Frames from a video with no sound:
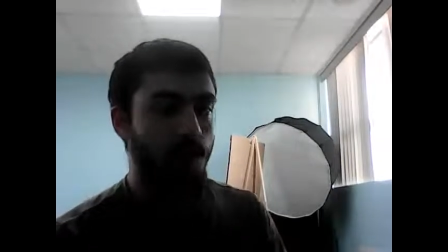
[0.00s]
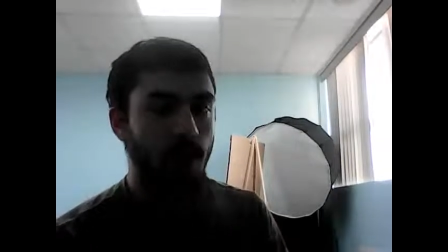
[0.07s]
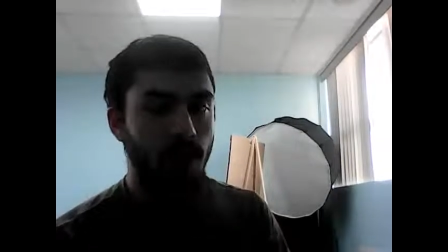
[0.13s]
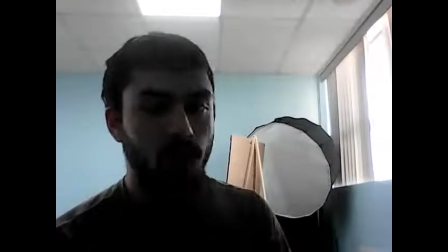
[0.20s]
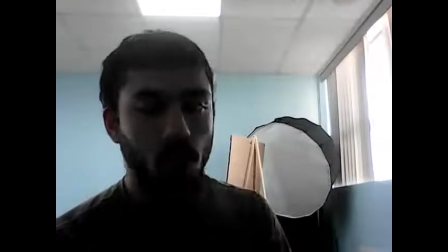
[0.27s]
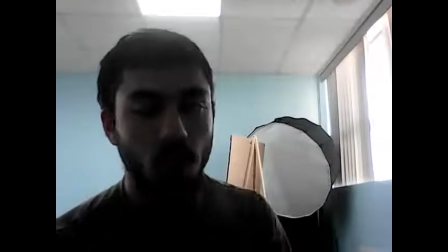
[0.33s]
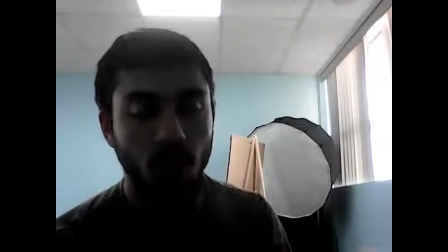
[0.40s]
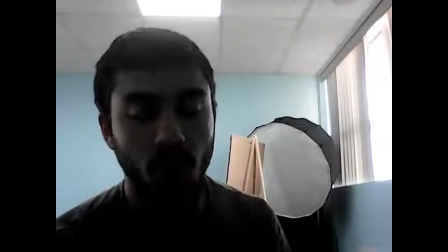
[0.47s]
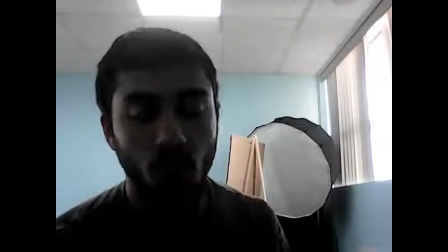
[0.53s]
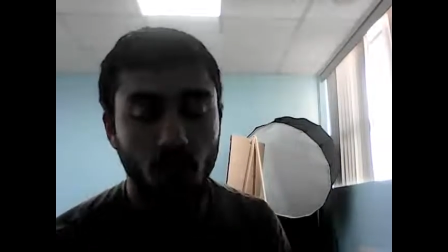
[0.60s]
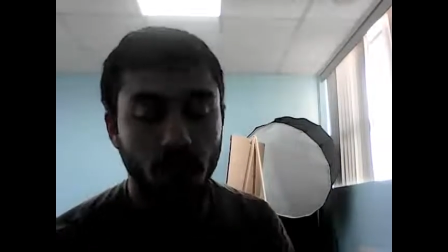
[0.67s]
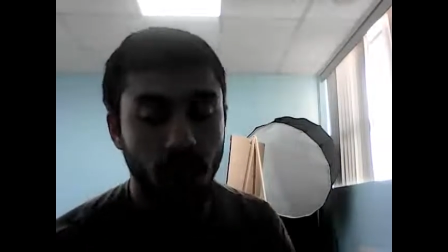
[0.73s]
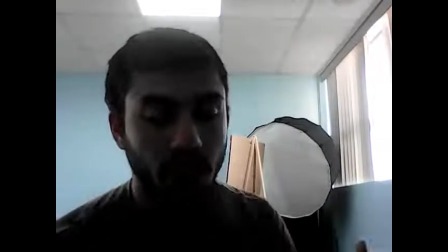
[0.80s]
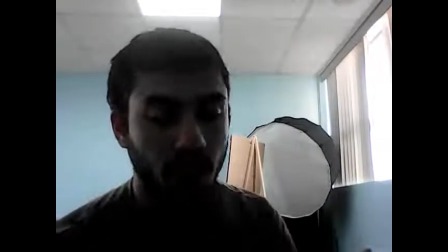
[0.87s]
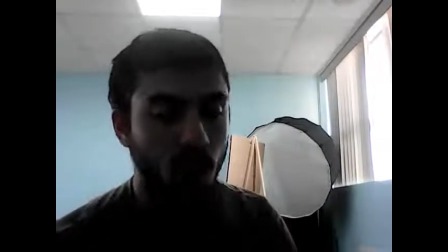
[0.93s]
If you were a
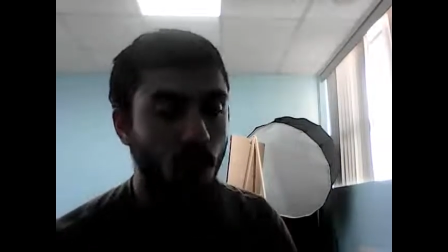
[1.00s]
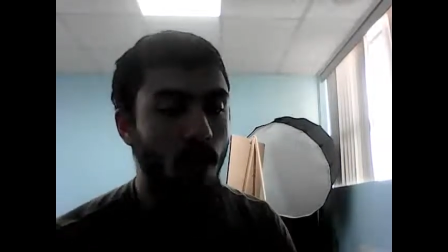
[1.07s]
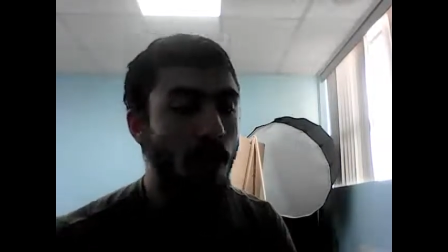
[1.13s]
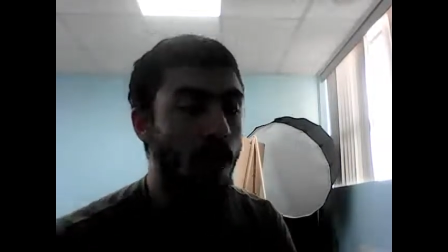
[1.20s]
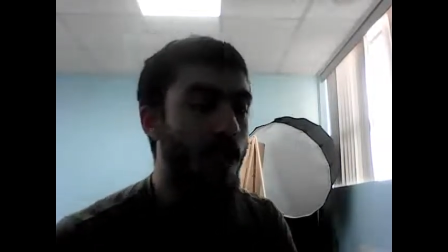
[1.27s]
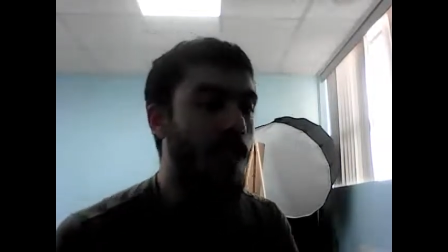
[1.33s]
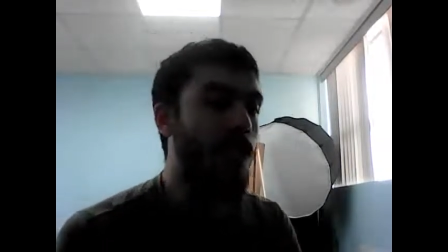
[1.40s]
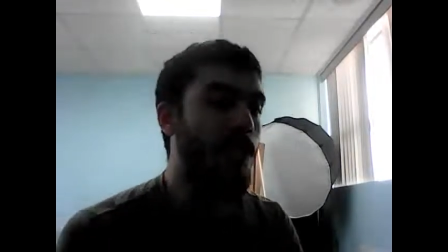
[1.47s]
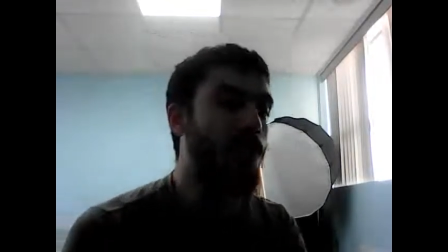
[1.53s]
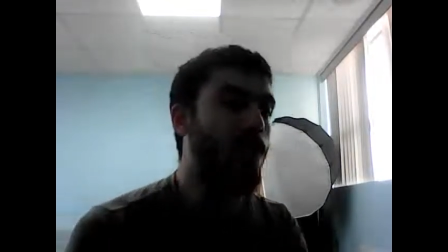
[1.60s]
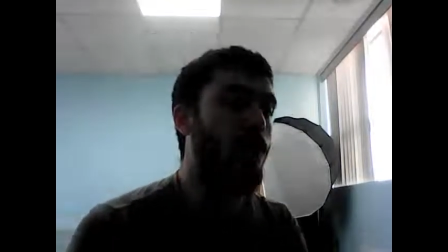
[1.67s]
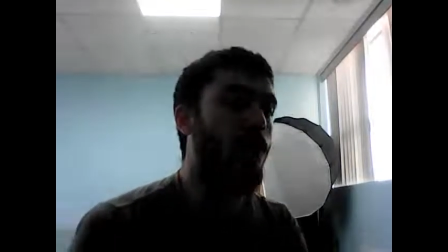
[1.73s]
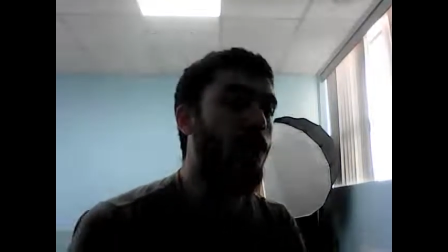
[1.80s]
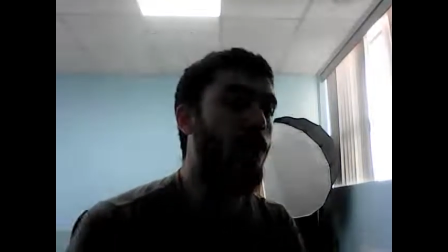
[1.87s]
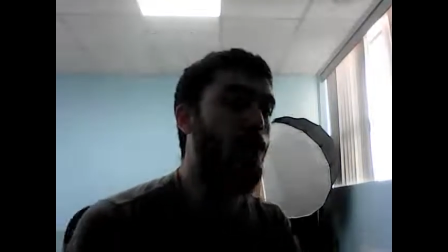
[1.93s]
boy, like what
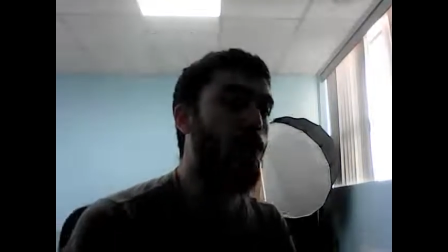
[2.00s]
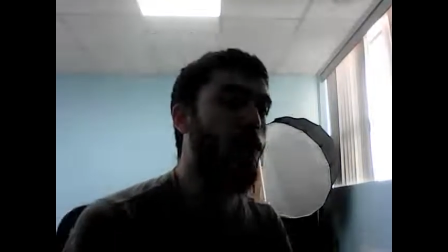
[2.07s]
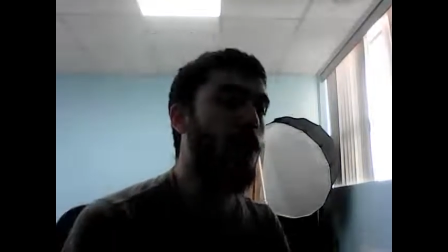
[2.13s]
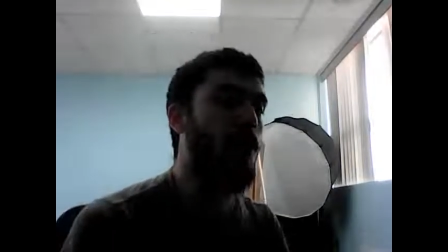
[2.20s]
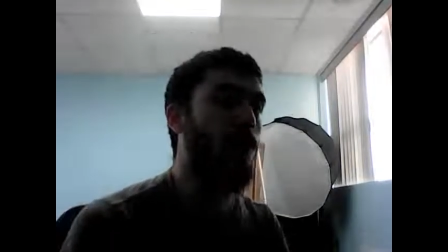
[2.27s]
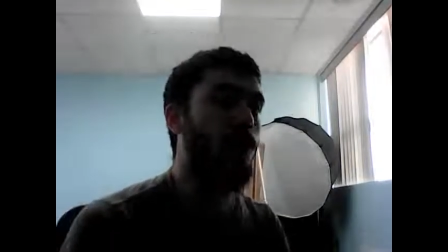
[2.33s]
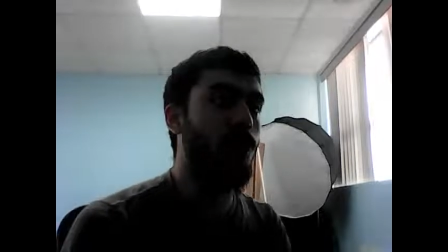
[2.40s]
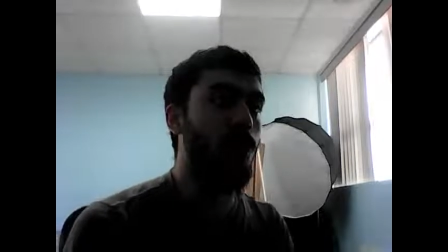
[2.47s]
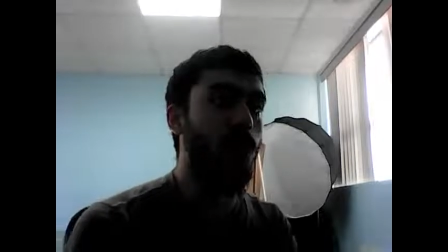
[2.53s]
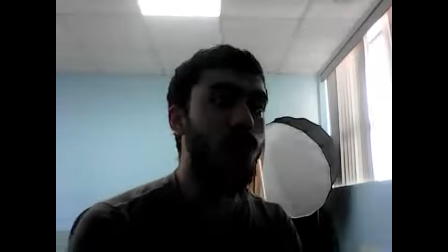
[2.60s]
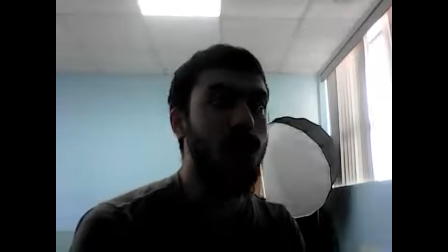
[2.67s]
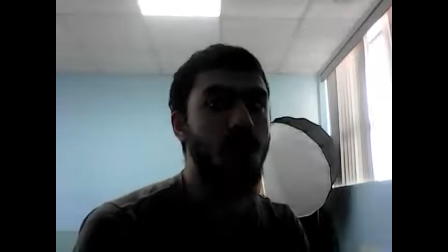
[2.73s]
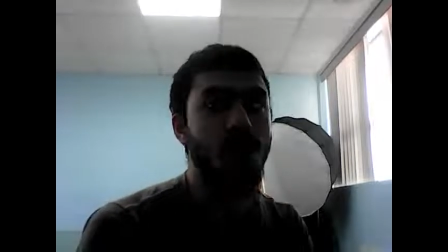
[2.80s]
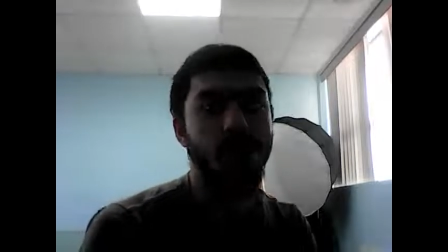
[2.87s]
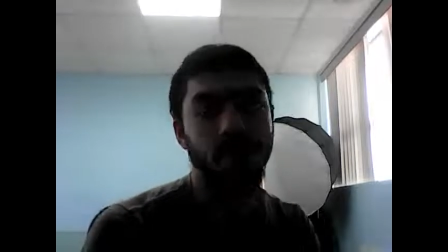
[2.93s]
age could you become a
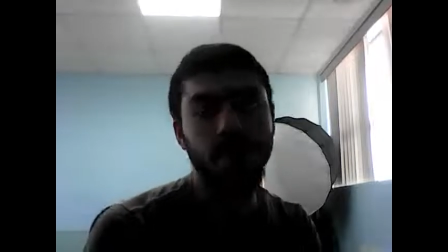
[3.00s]
soldier?